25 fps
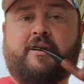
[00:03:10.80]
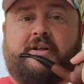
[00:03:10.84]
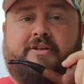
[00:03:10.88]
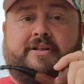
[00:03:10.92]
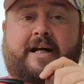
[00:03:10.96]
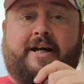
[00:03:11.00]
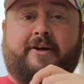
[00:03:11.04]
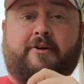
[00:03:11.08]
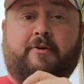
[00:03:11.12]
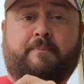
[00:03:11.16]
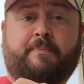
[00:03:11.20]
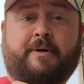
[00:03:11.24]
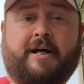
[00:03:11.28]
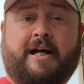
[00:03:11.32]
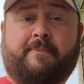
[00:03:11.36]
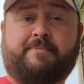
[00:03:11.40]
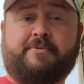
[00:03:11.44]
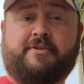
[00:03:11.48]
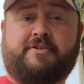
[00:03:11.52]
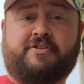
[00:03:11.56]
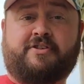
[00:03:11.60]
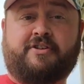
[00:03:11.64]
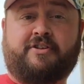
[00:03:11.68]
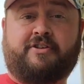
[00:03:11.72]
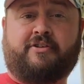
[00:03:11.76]
Not on
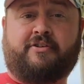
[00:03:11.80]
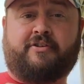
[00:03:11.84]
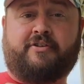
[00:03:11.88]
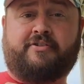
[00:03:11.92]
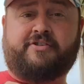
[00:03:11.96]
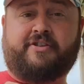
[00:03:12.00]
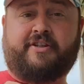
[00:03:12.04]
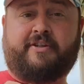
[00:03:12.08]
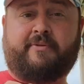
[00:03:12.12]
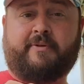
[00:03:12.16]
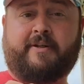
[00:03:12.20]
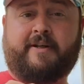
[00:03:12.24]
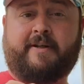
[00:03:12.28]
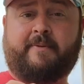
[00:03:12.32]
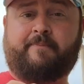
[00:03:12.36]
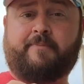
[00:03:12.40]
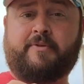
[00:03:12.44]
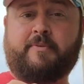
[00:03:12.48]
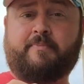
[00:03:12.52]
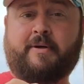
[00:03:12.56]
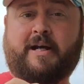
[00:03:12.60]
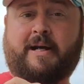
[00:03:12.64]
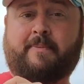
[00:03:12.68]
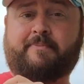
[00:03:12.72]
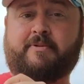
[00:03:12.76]
pipes and cigars, anyway.
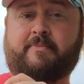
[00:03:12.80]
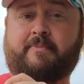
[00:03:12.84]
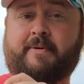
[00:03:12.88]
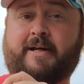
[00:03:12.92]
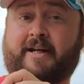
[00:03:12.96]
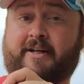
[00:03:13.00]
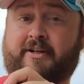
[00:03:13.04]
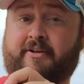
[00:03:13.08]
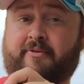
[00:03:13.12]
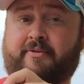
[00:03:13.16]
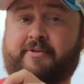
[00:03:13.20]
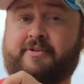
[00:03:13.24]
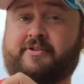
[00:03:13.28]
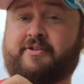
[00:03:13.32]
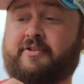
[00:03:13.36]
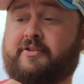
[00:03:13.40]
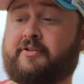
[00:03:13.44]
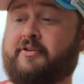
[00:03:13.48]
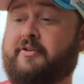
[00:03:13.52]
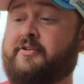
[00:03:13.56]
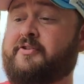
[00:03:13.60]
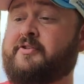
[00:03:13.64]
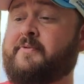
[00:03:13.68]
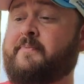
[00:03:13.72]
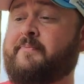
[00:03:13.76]
Pipe tobacco and
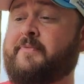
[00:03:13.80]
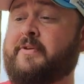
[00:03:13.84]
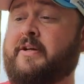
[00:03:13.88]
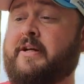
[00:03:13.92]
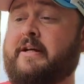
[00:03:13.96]
cigars.